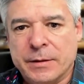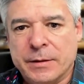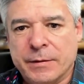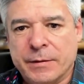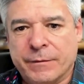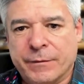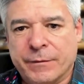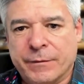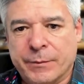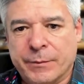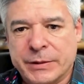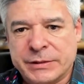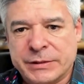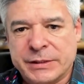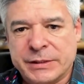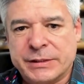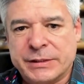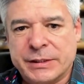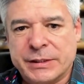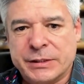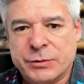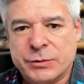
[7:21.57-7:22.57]
For
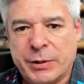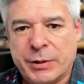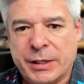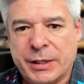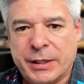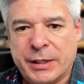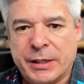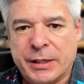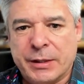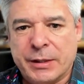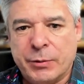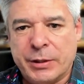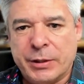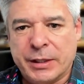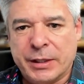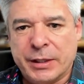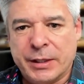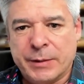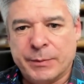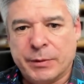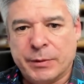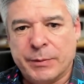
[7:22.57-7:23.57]
businesses, we can
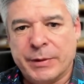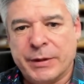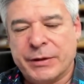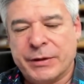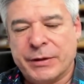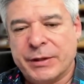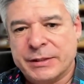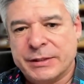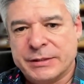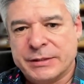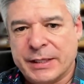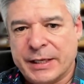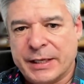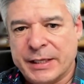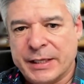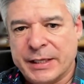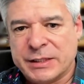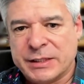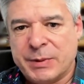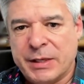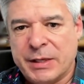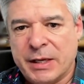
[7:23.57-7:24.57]
implement things like
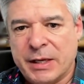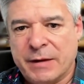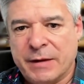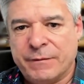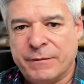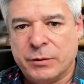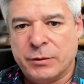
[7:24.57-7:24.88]
SPF,